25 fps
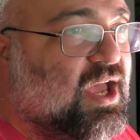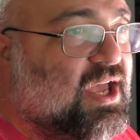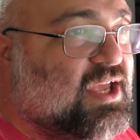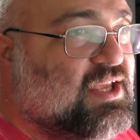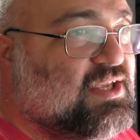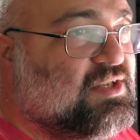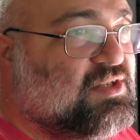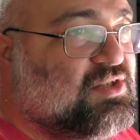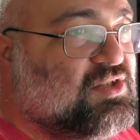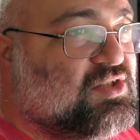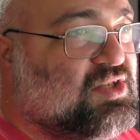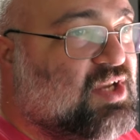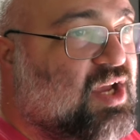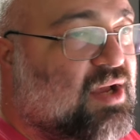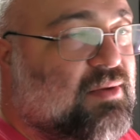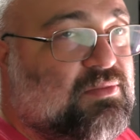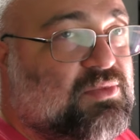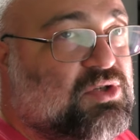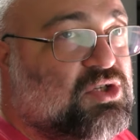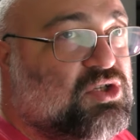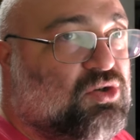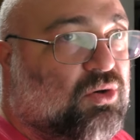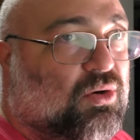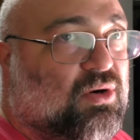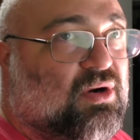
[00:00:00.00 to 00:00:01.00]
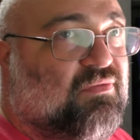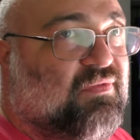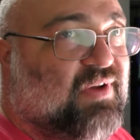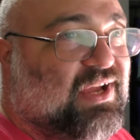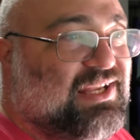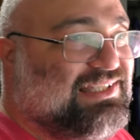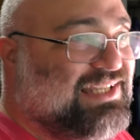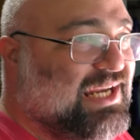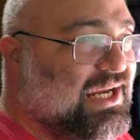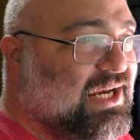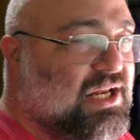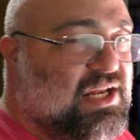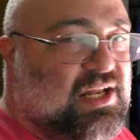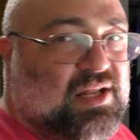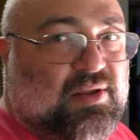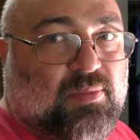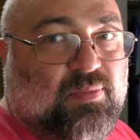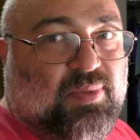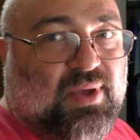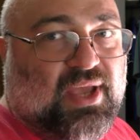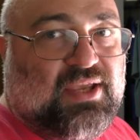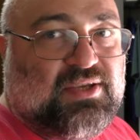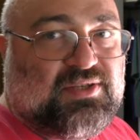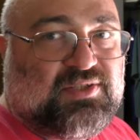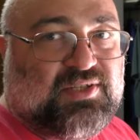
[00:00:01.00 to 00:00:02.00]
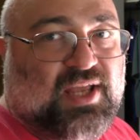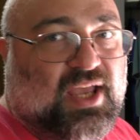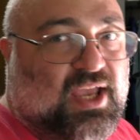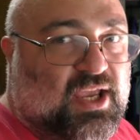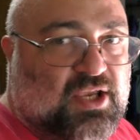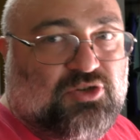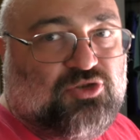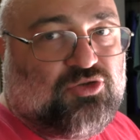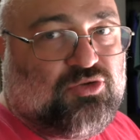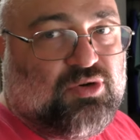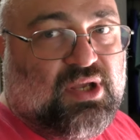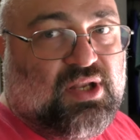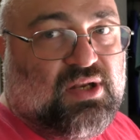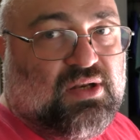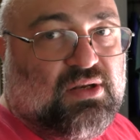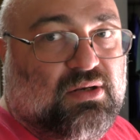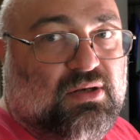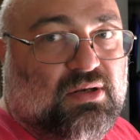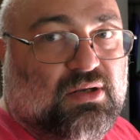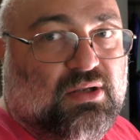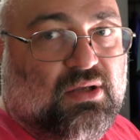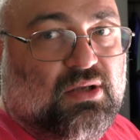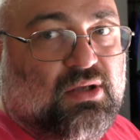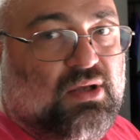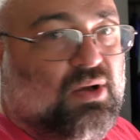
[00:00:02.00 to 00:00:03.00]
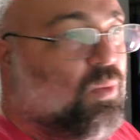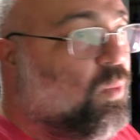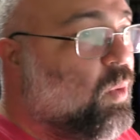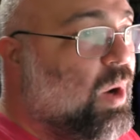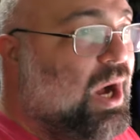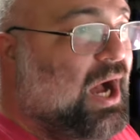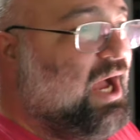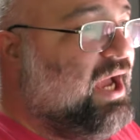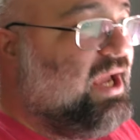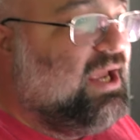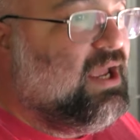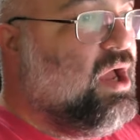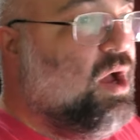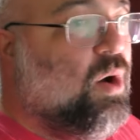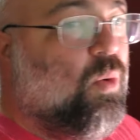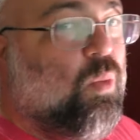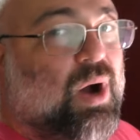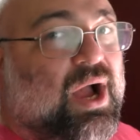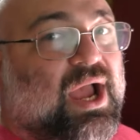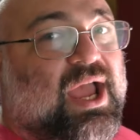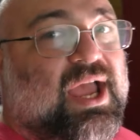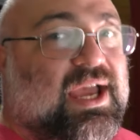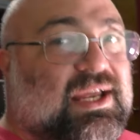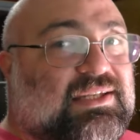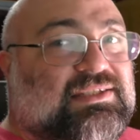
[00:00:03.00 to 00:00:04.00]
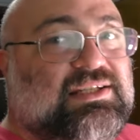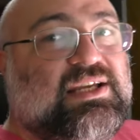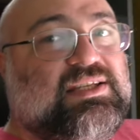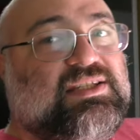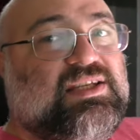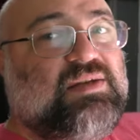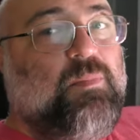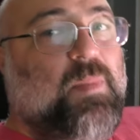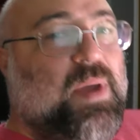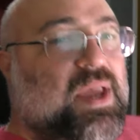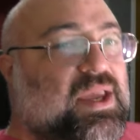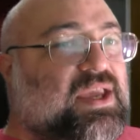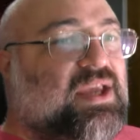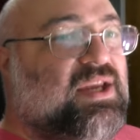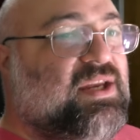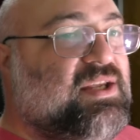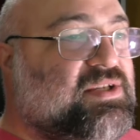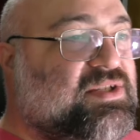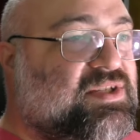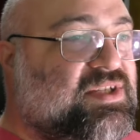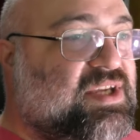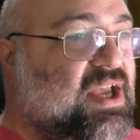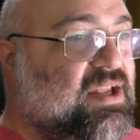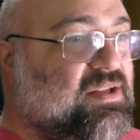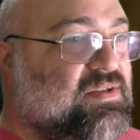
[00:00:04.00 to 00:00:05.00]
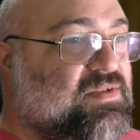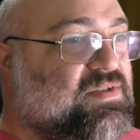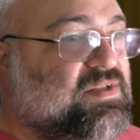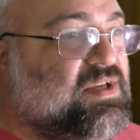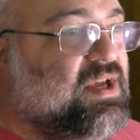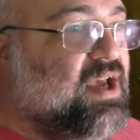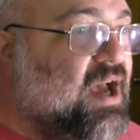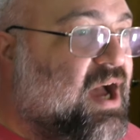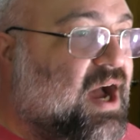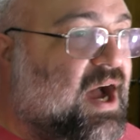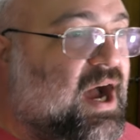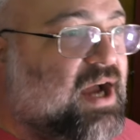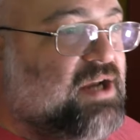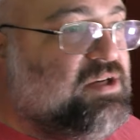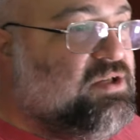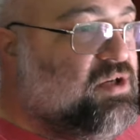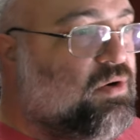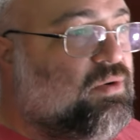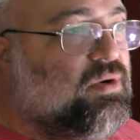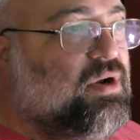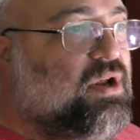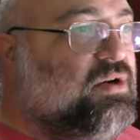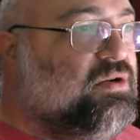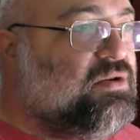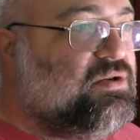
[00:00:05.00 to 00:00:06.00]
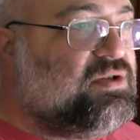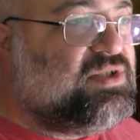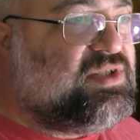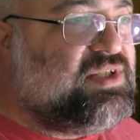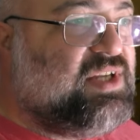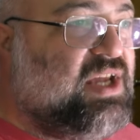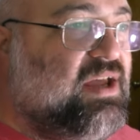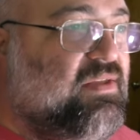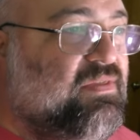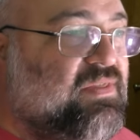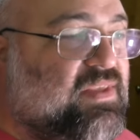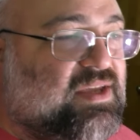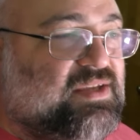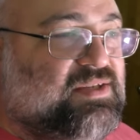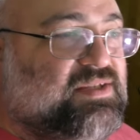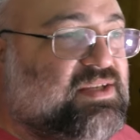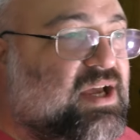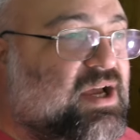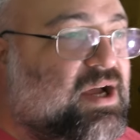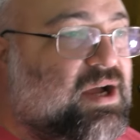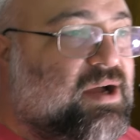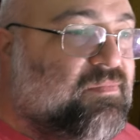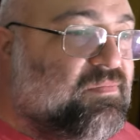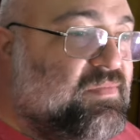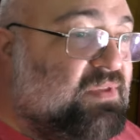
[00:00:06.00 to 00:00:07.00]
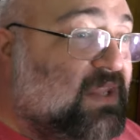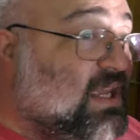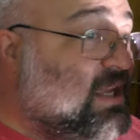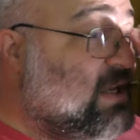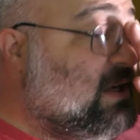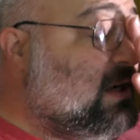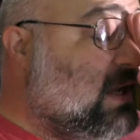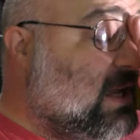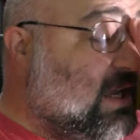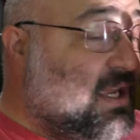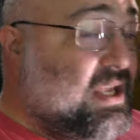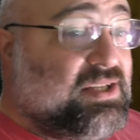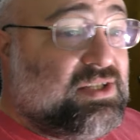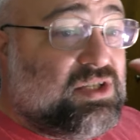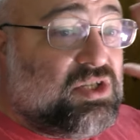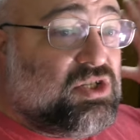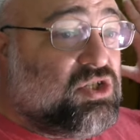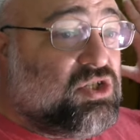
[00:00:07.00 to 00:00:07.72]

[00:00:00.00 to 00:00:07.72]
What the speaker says: as some sort of identity-based hatred? Why? Why? It doesn't make any sense. I don't understand this. It's